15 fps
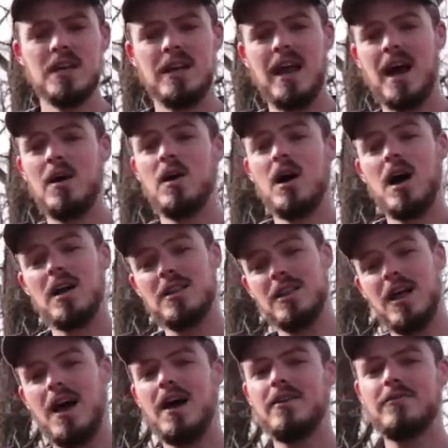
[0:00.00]
Now, a
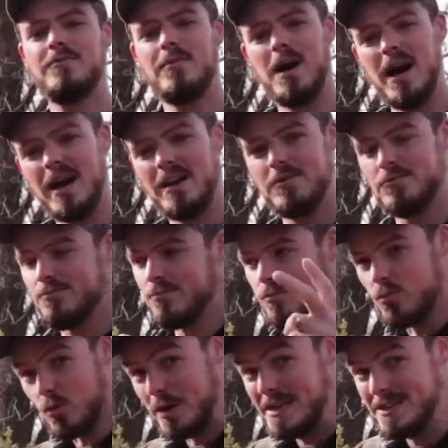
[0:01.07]
lot of my
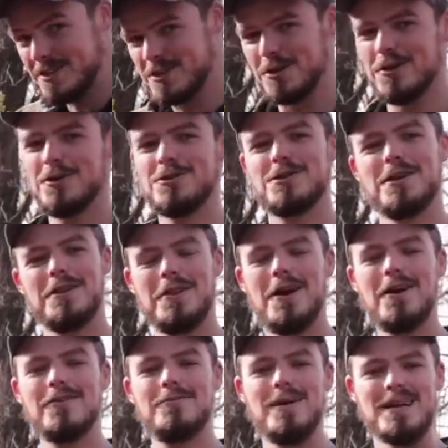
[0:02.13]
research and a
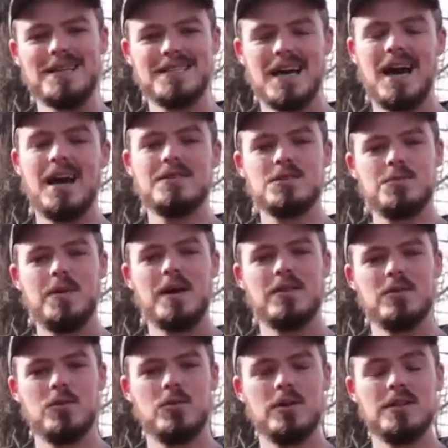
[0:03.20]
lot of my time spent in
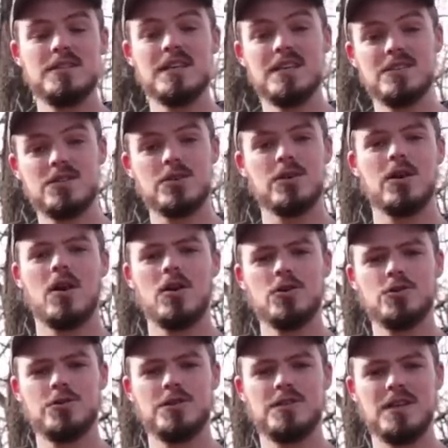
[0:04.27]
the woods is during
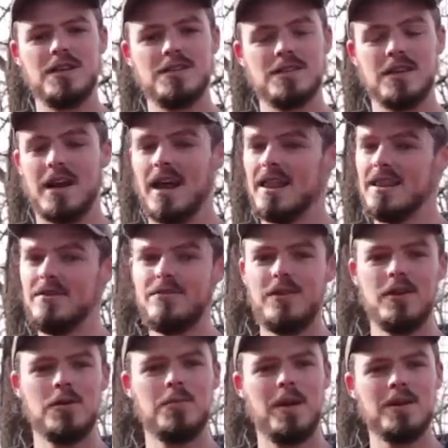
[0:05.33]
archery season and I live
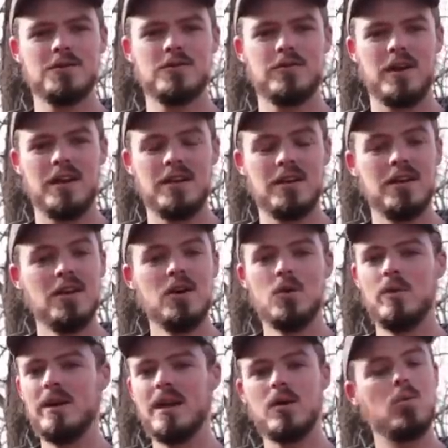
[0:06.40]
here in Pennsylvania.
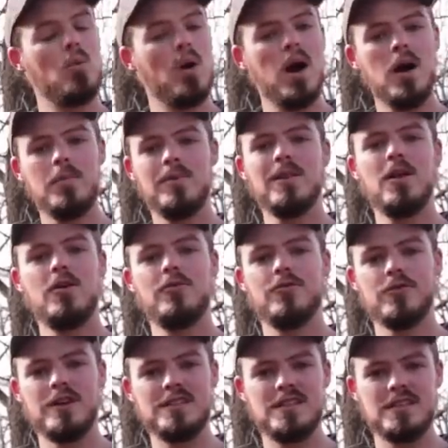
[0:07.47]
We get well below
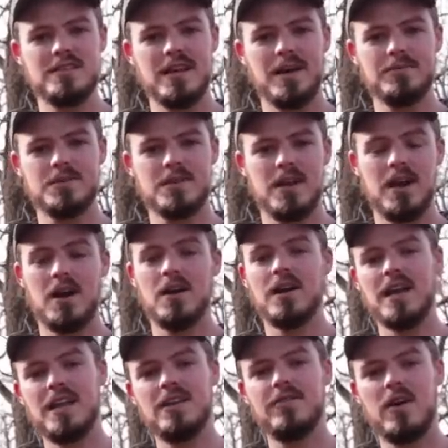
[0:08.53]
freezing temps there
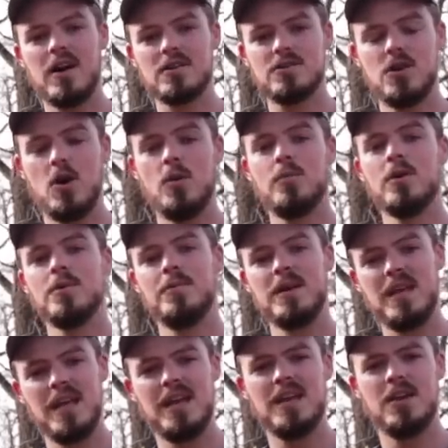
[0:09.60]
end of October,
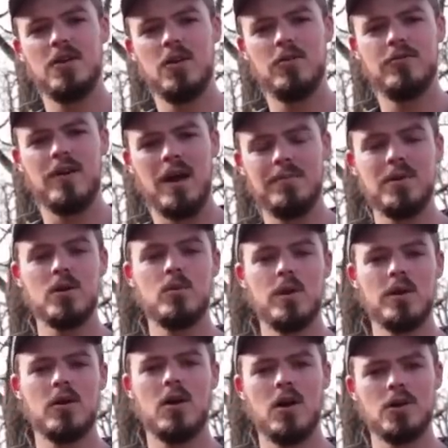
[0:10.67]
beginning of November
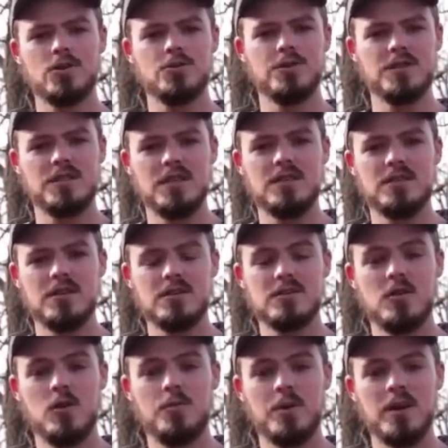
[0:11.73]
when our archery season is
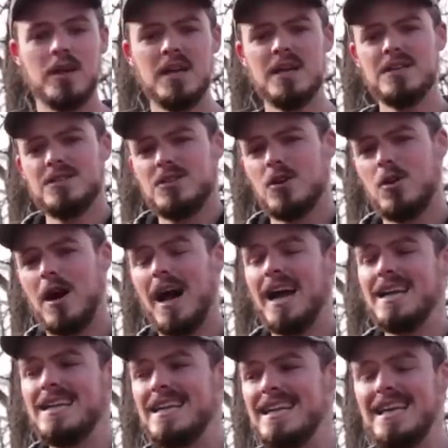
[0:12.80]
open. So
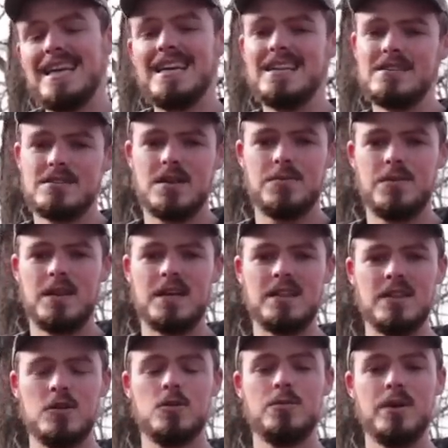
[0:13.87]
I needed something a
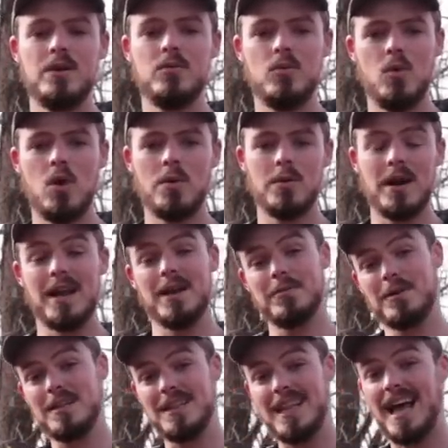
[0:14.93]
little bit warmer and
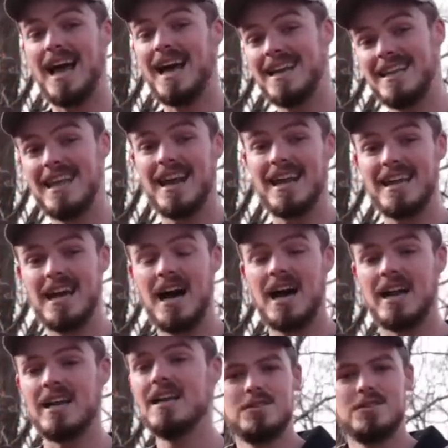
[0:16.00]
I'm glad that I got it.